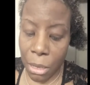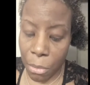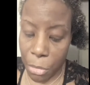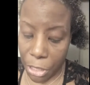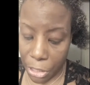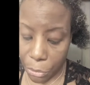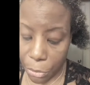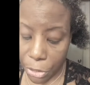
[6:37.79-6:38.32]

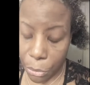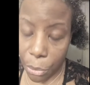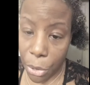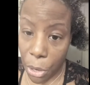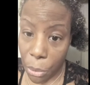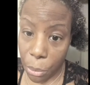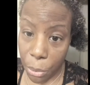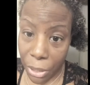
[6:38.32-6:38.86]
but it would have
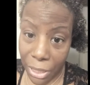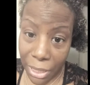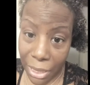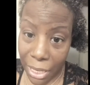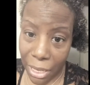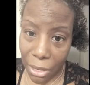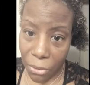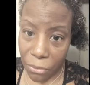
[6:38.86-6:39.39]
grown really
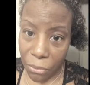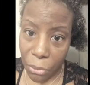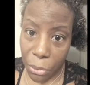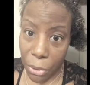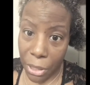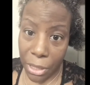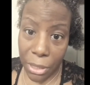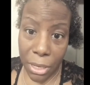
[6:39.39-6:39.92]
thick and
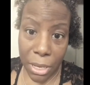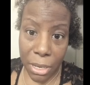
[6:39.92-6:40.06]
full.